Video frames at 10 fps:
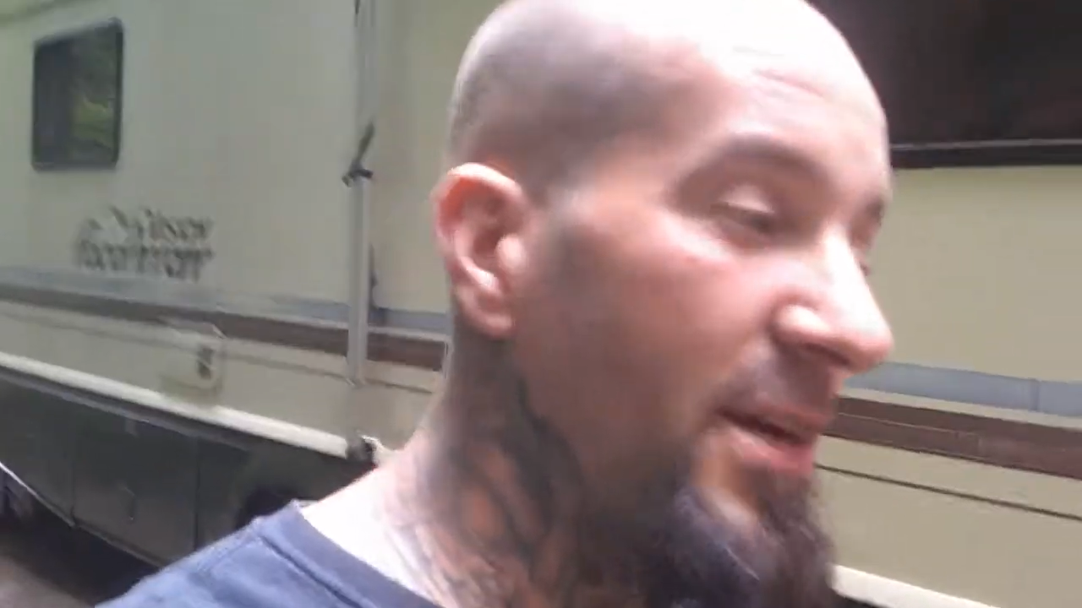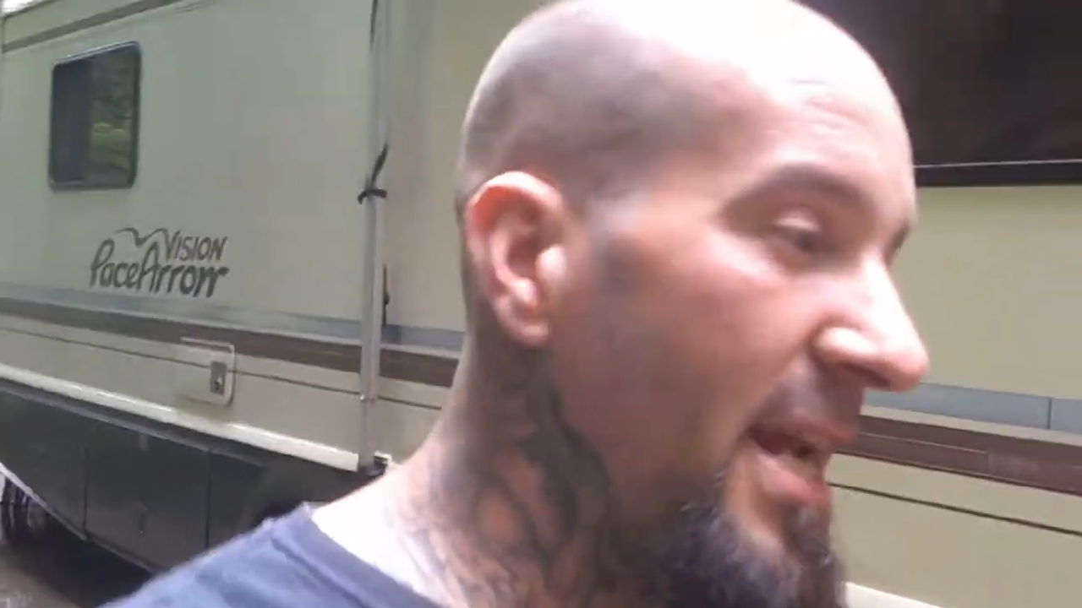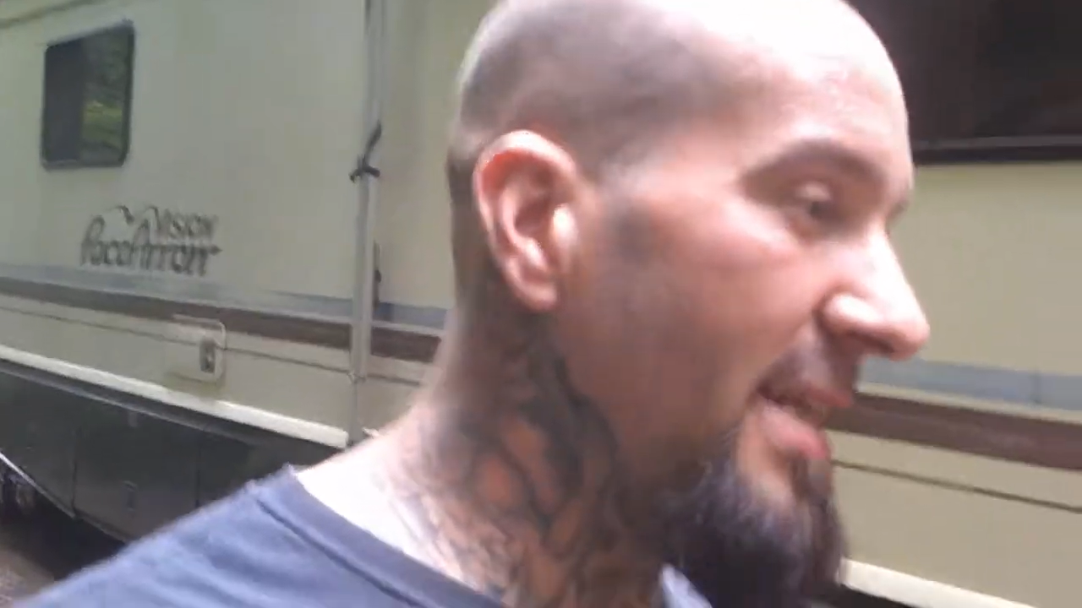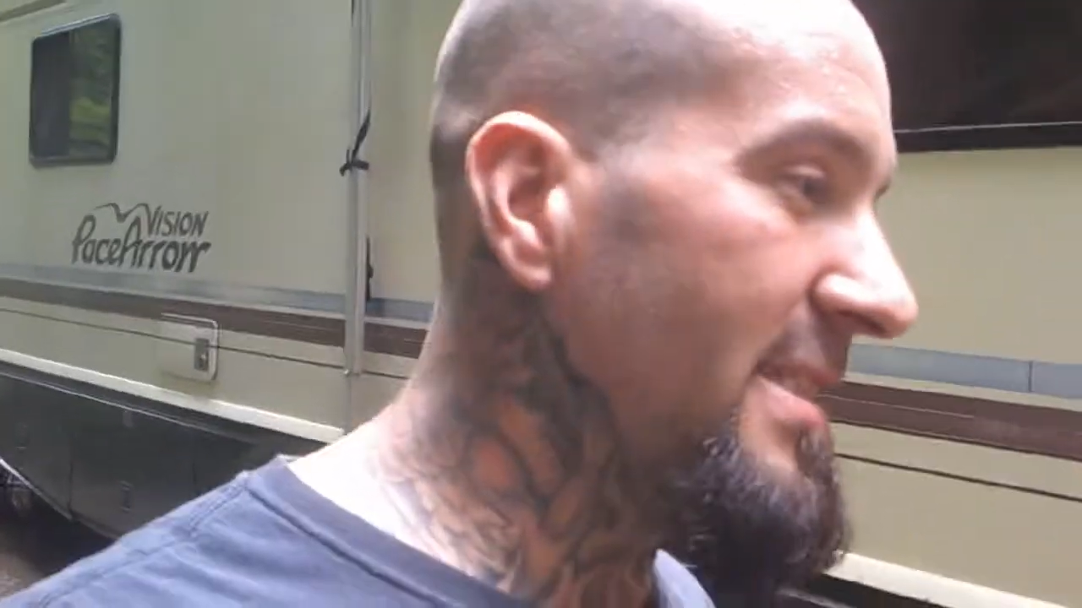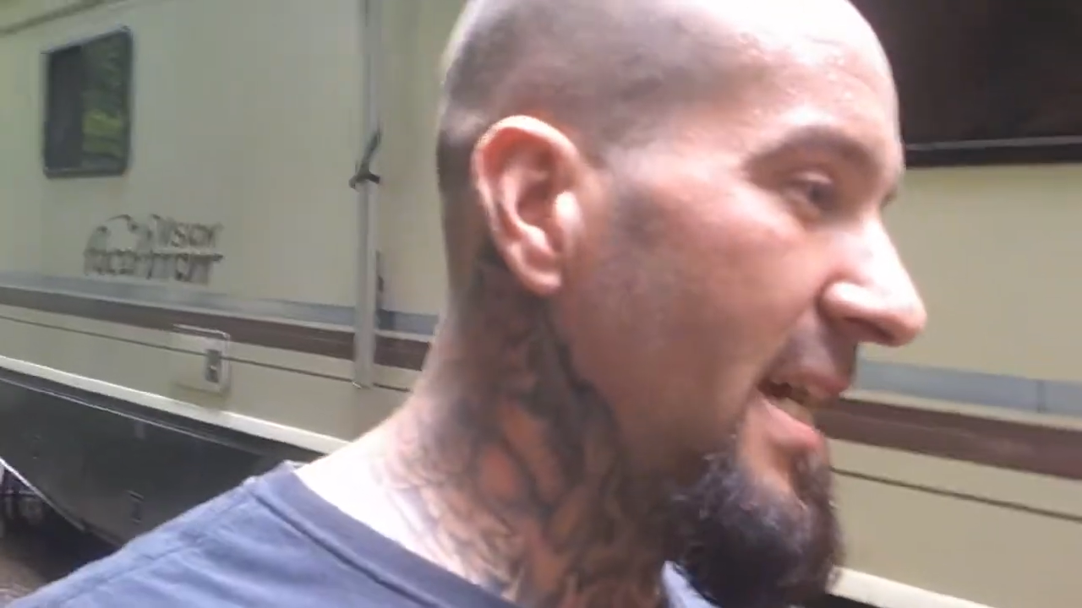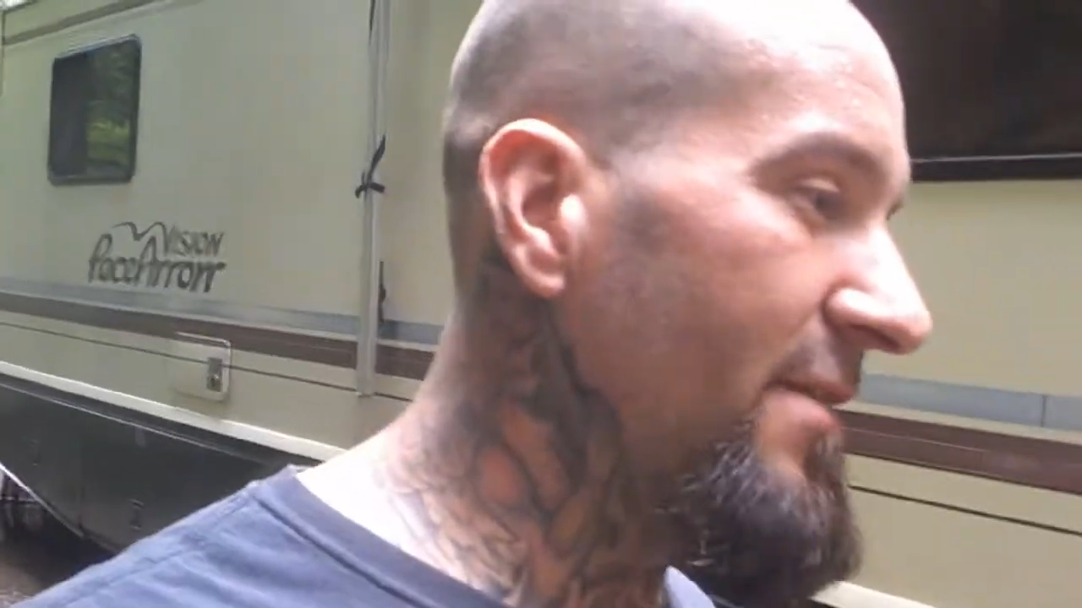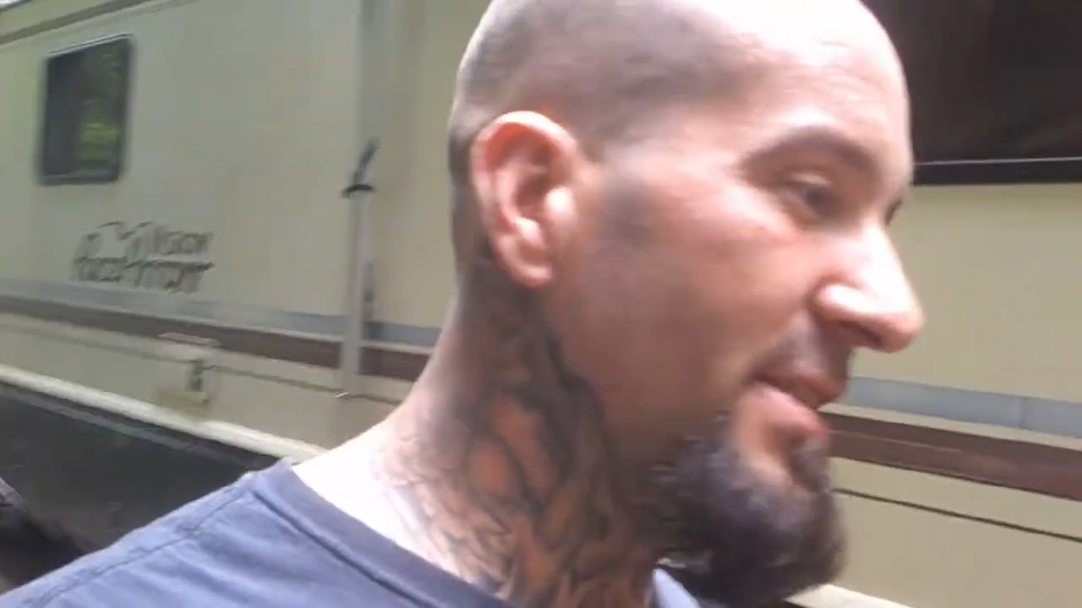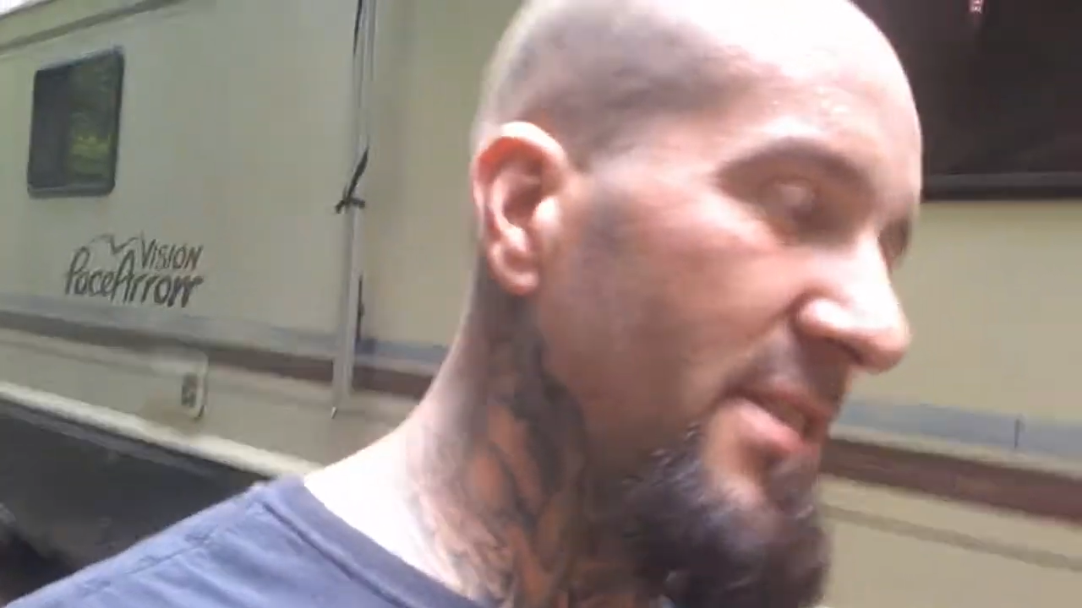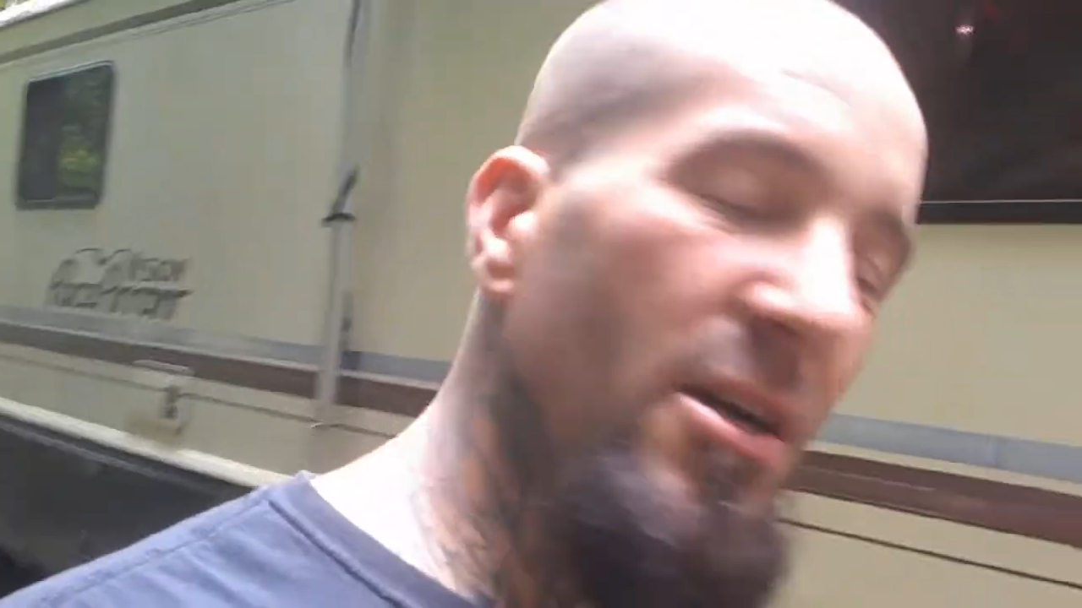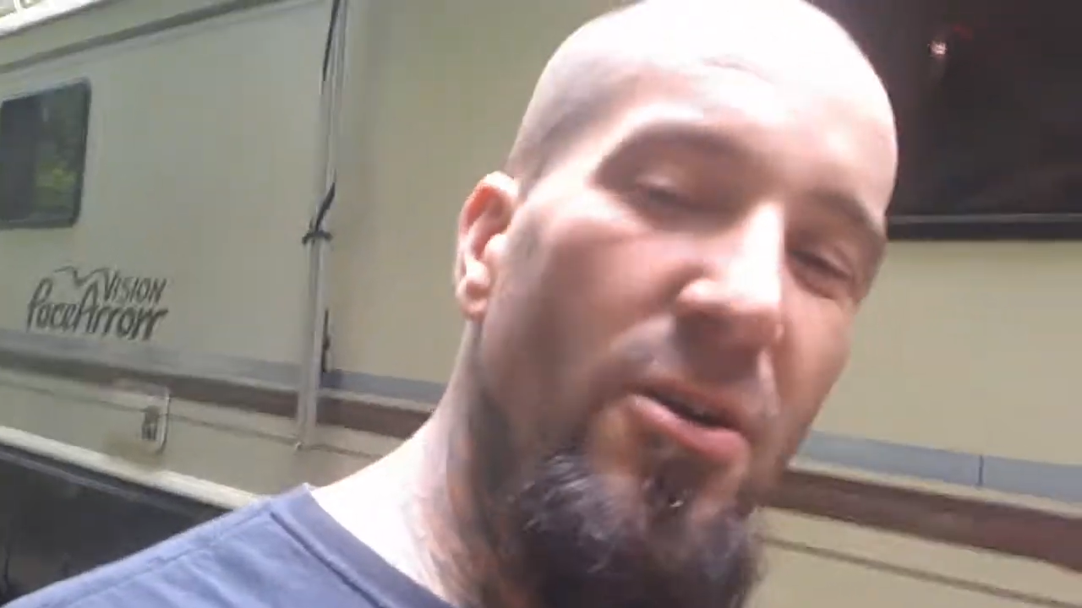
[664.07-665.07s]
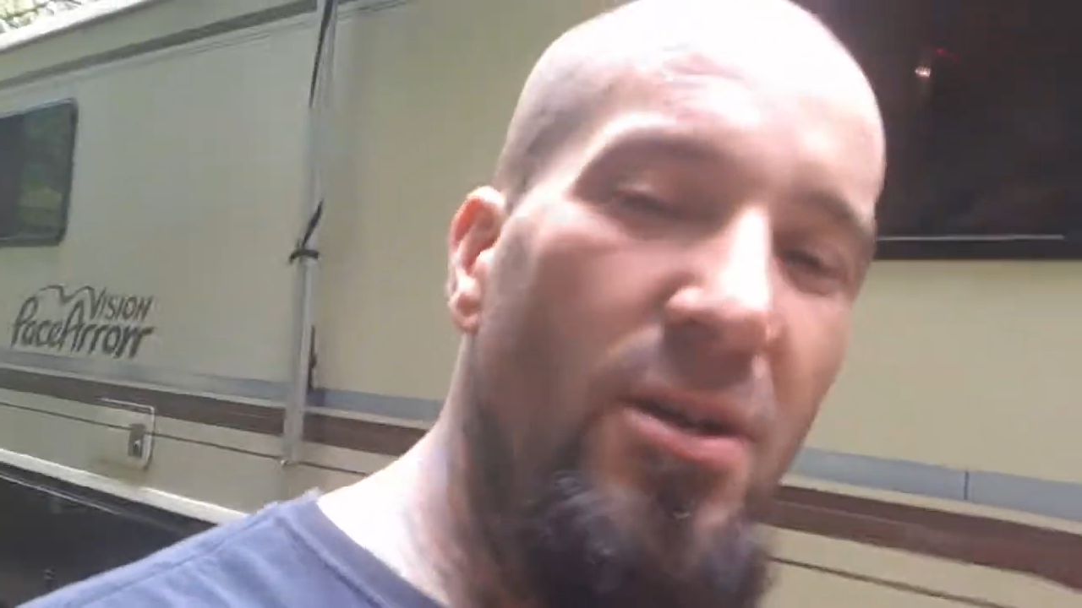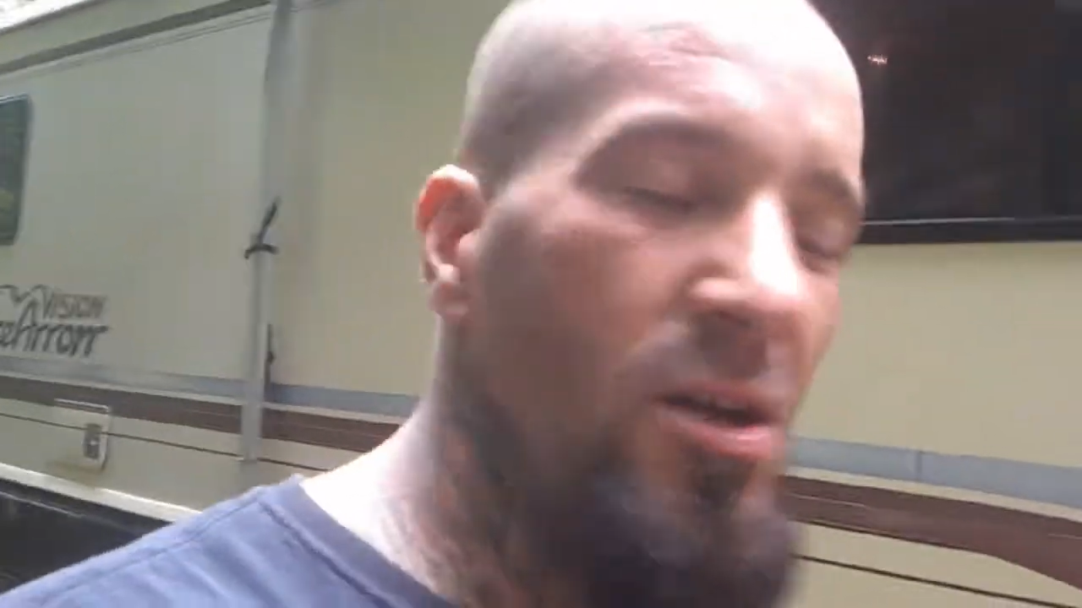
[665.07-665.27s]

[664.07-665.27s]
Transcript: days out of it, so